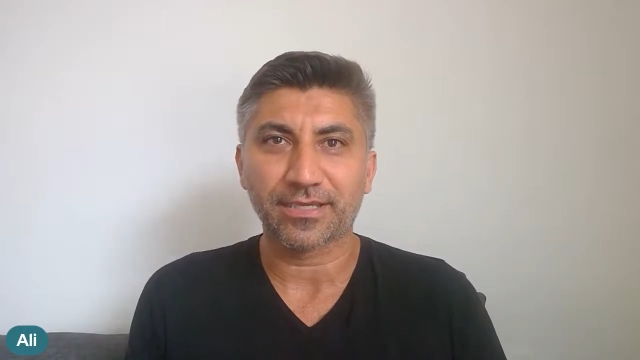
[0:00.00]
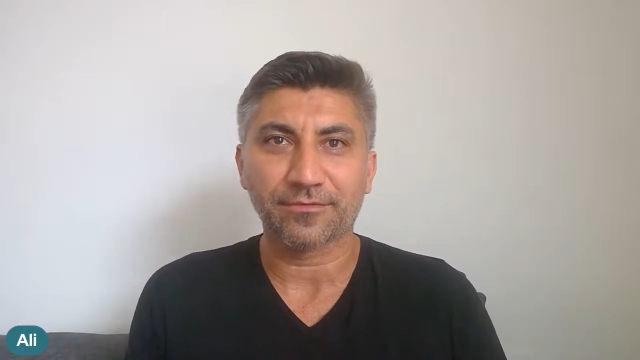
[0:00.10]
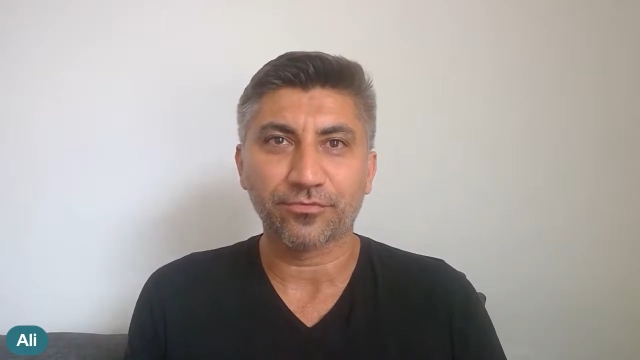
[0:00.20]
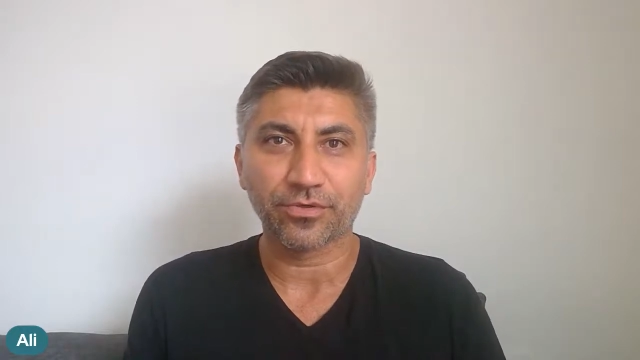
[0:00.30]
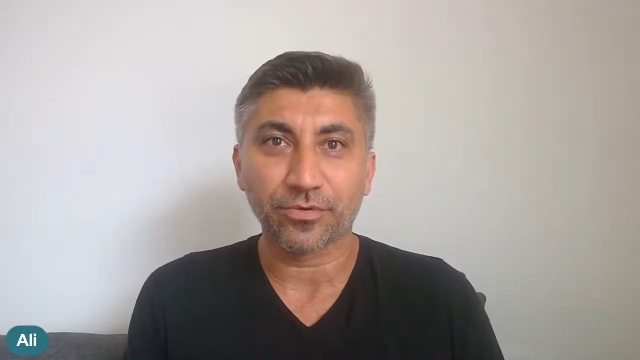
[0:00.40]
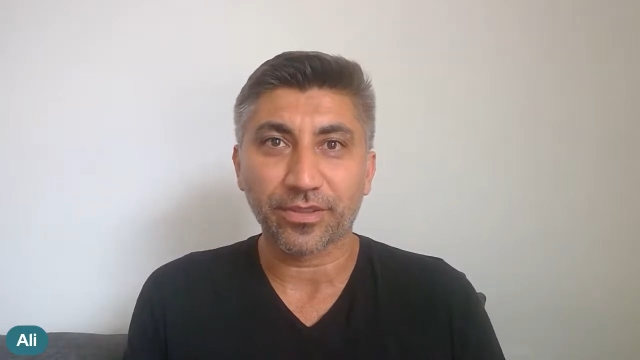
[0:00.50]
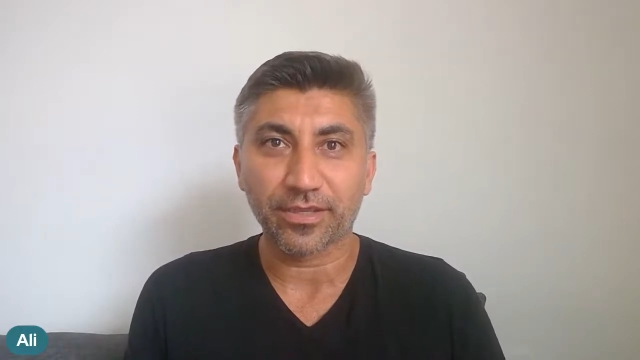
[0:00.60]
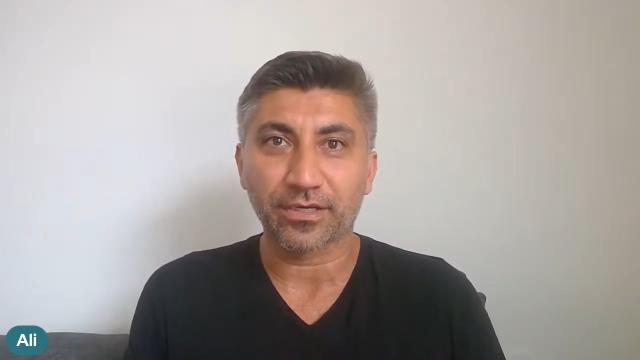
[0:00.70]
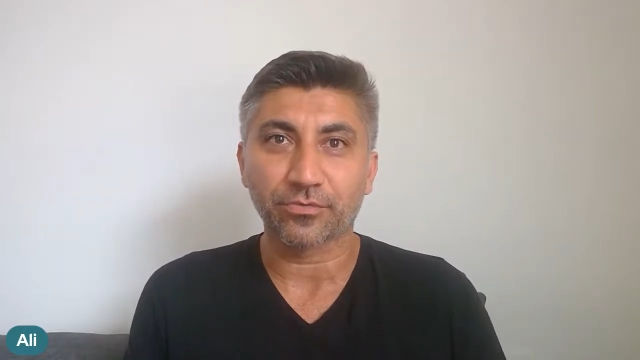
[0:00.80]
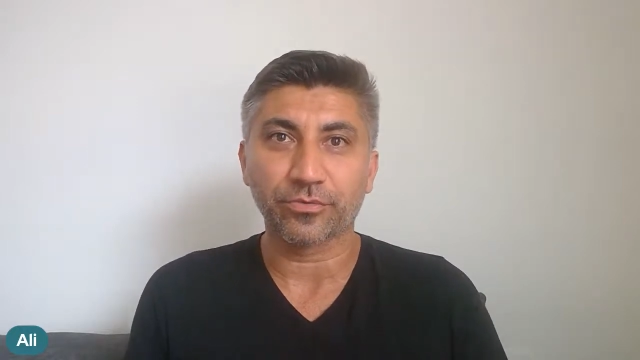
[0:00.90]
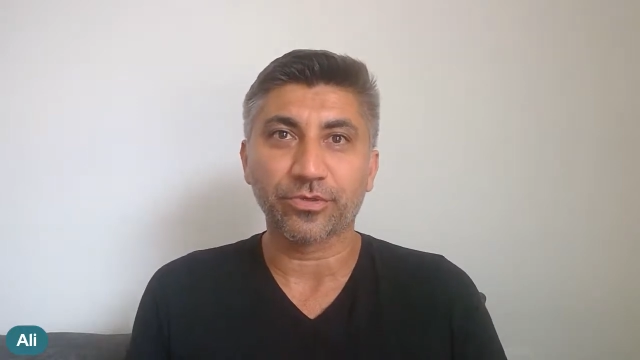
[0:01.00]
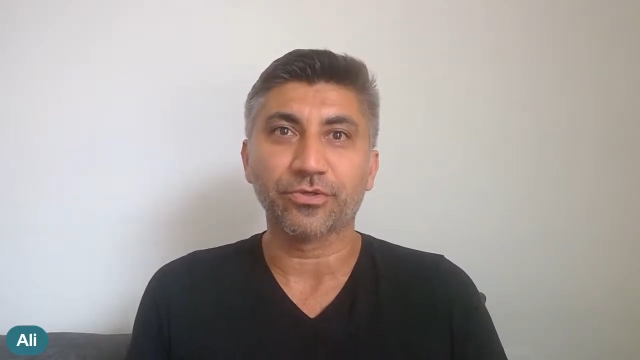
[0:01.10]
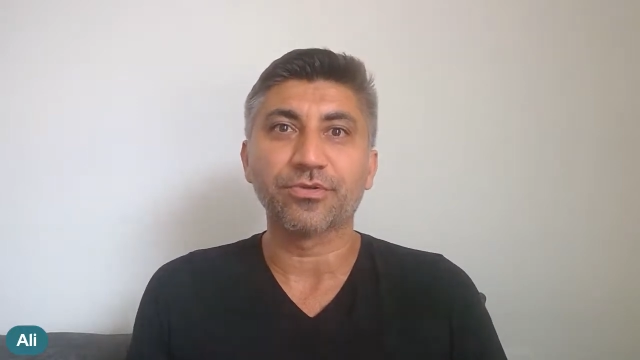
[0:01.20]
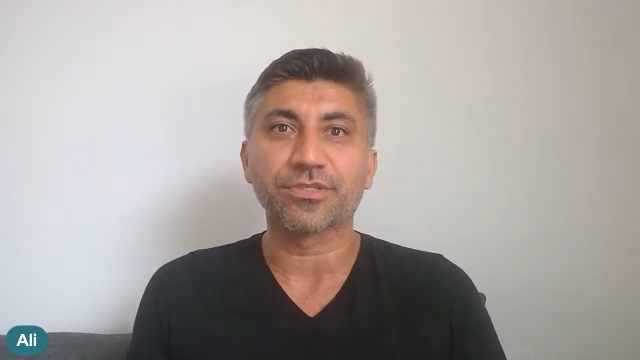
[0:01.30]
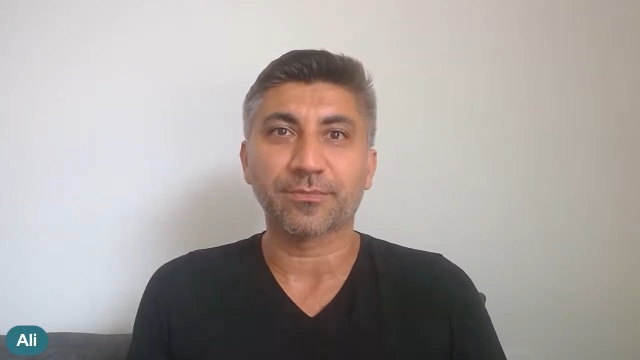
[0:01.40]
if we were there, we would
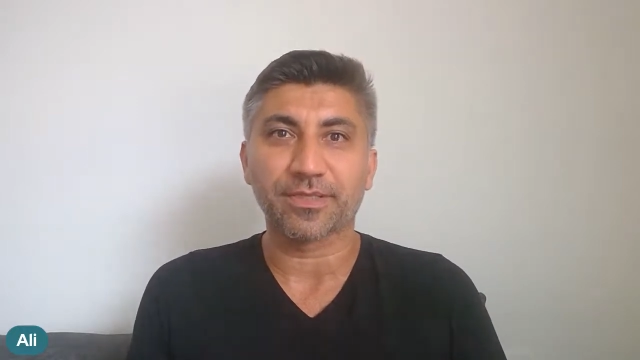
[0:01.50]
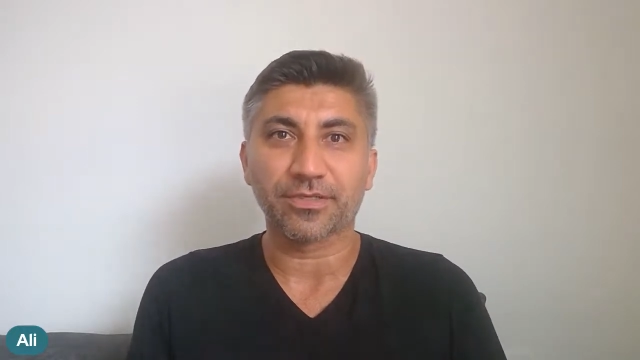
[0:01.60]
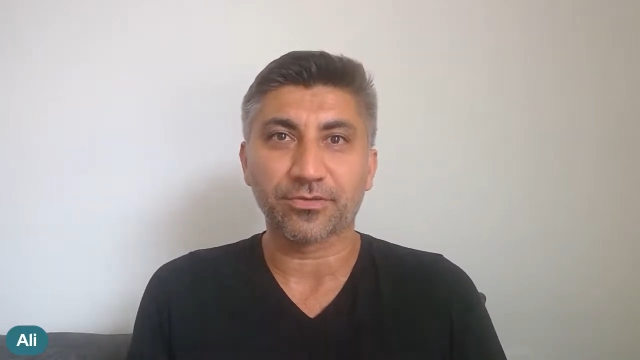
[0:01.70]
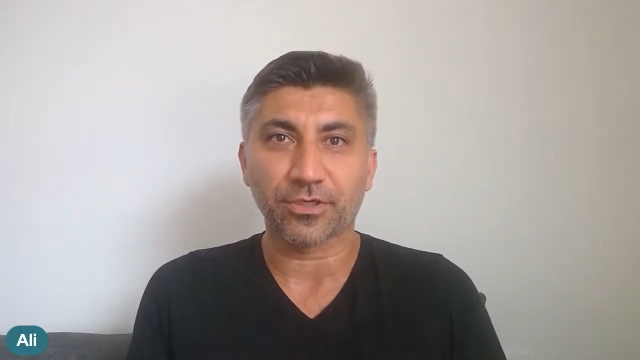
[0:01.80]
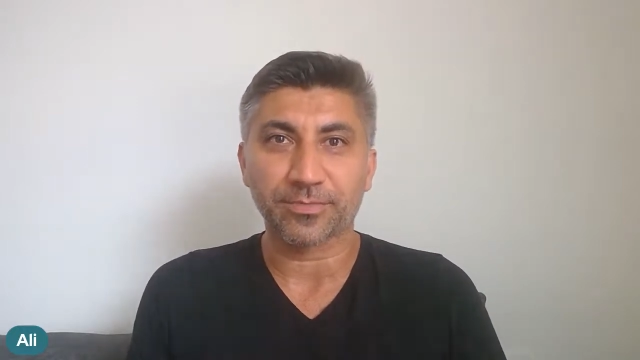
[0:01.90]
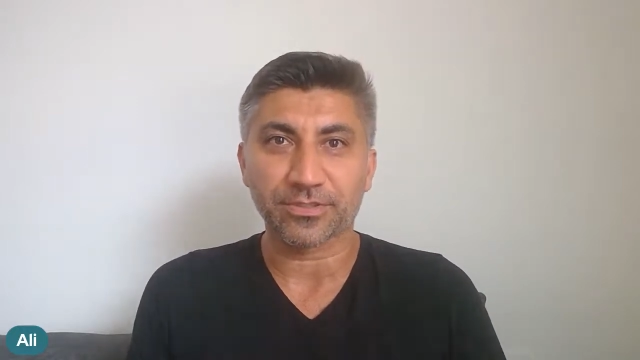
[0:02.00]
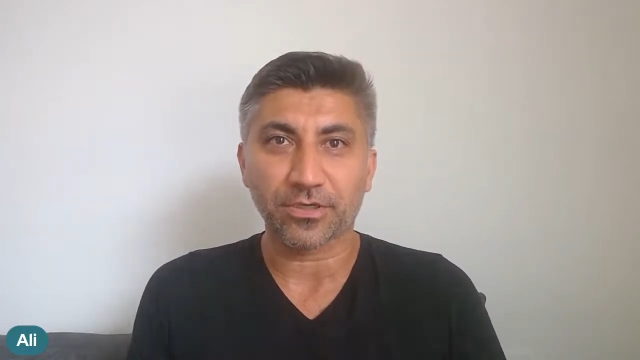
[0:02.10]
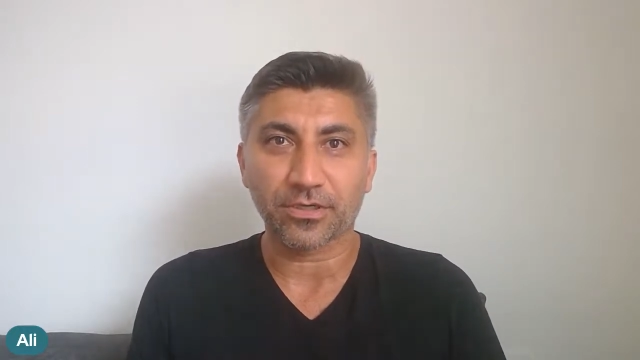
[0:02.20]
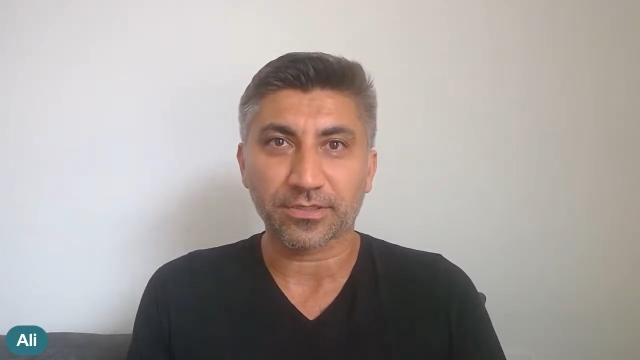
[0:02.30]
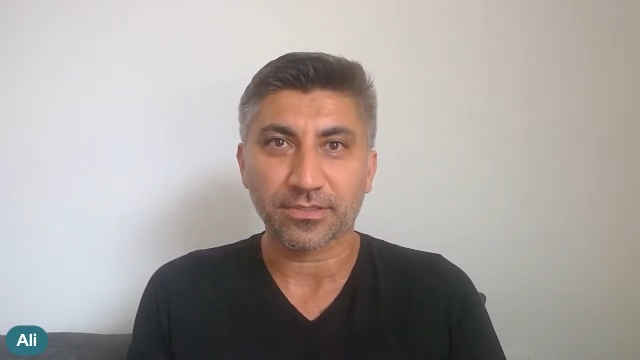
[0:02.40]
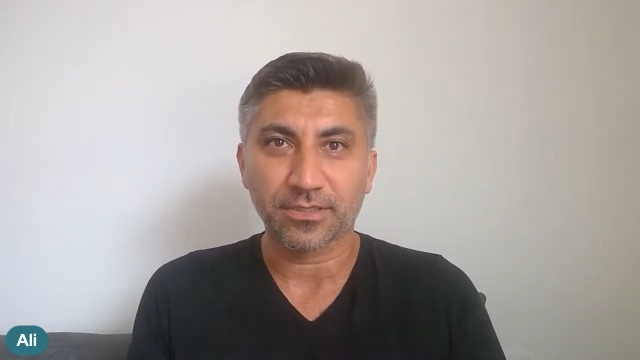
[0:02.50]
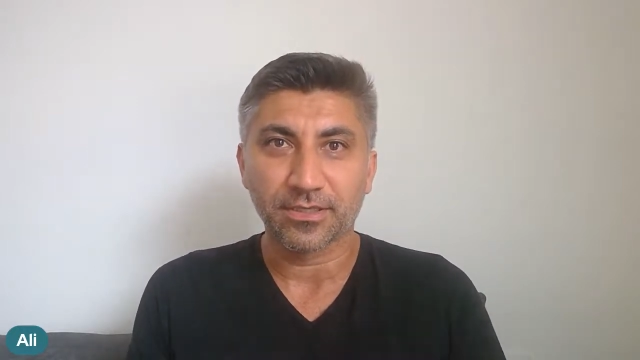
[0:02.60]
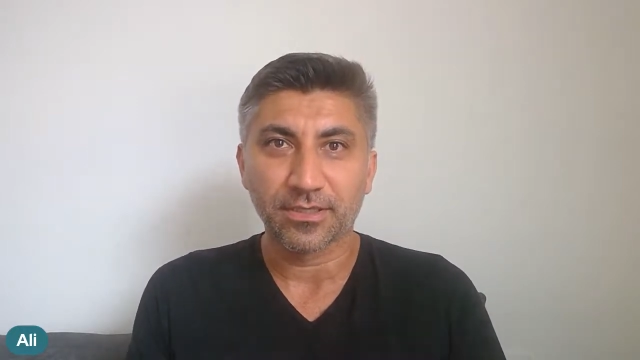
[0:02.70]
do something to help his cause.